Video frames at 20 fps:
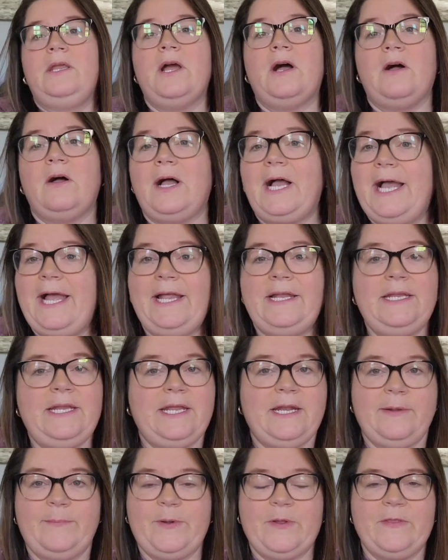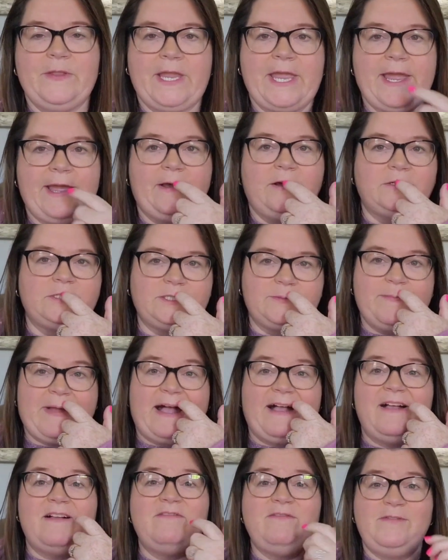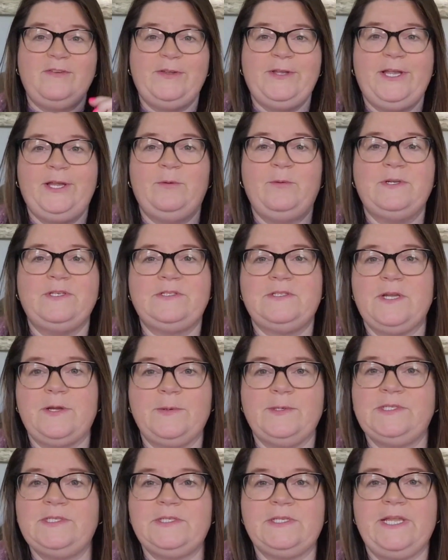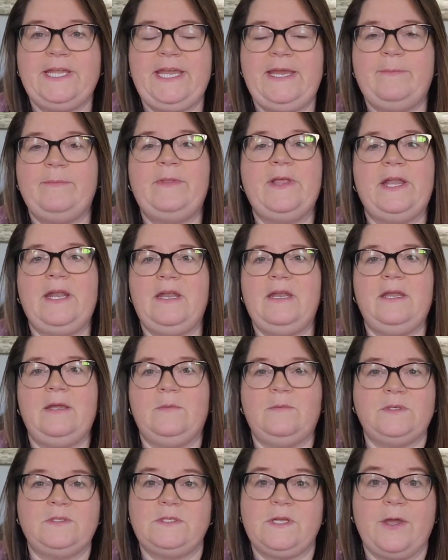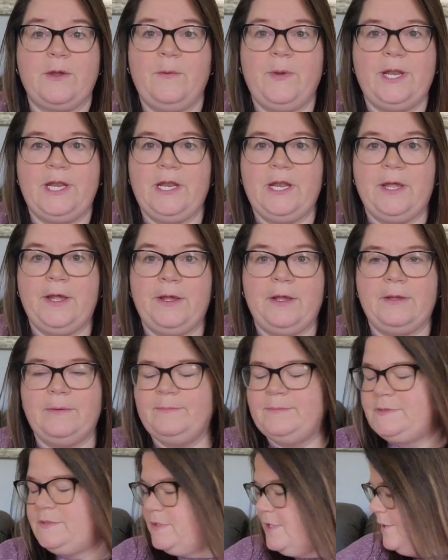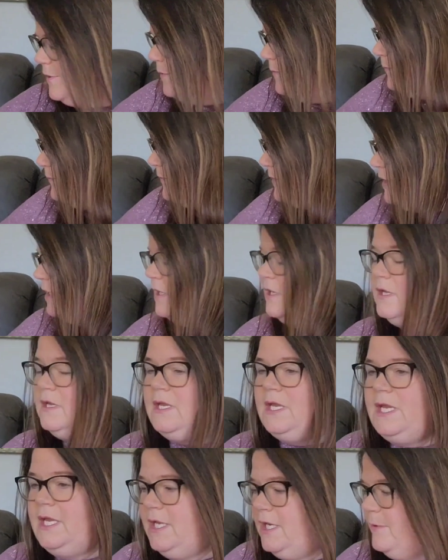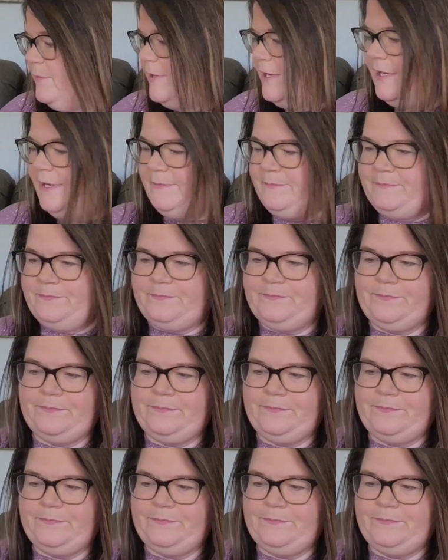Y'all, I had to get up on the couch. My foot was so asleep that it was going numb. So, anyway.